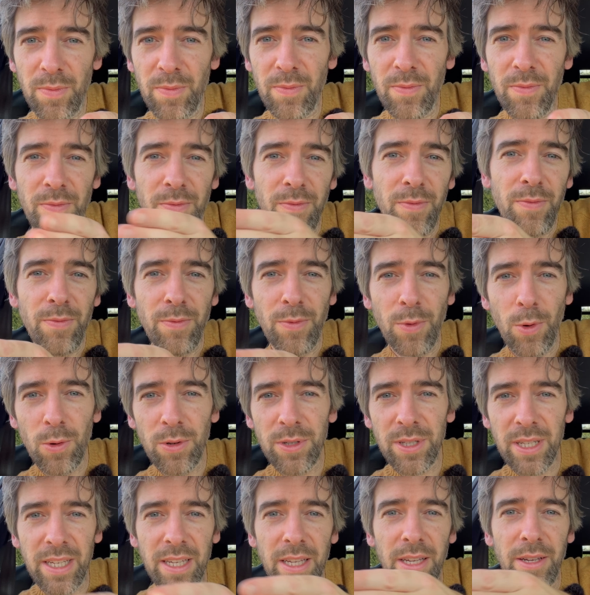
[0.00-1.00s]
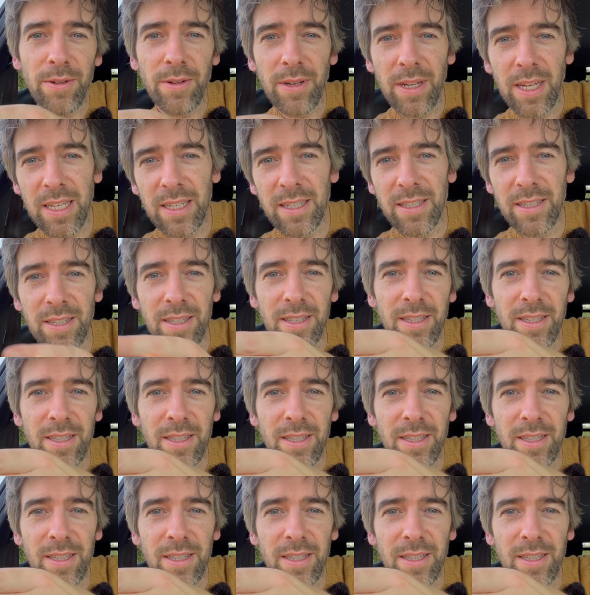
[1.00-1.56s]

forcing you into